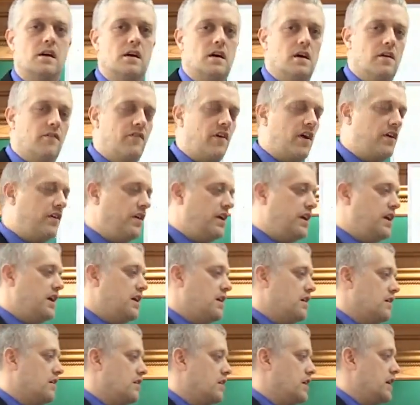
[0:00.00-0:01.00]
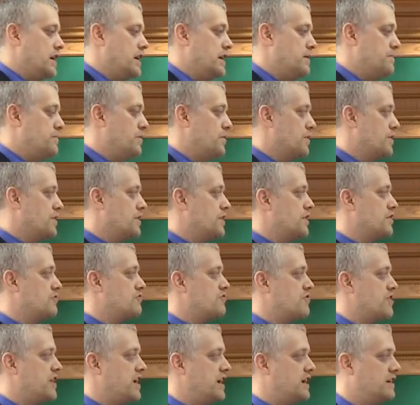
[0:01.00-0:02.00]
a very
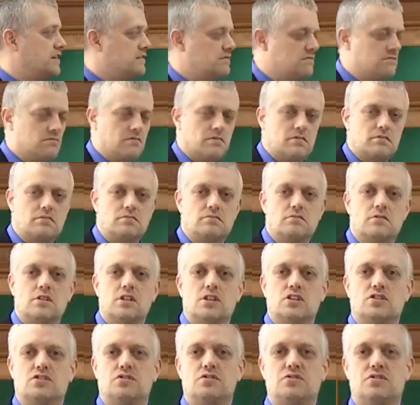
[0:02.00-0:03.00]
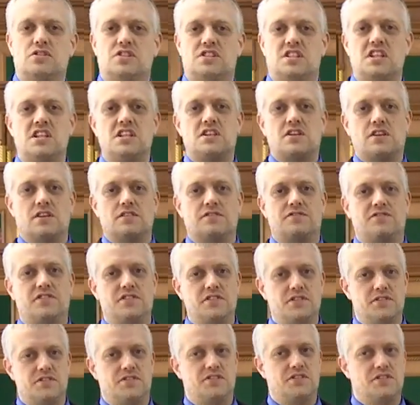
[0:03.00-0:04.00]
important thing to
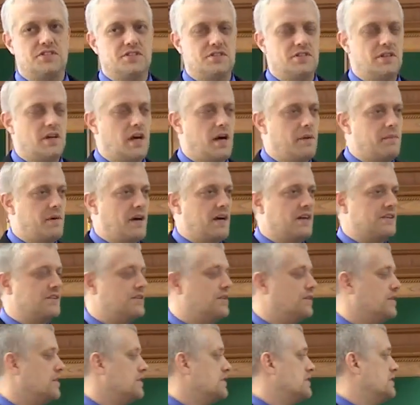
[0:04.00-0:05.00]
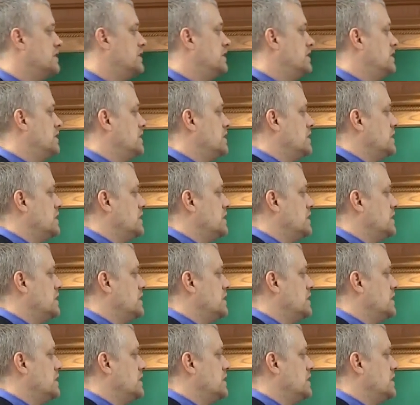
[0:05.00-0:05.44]
deconfuse you about all the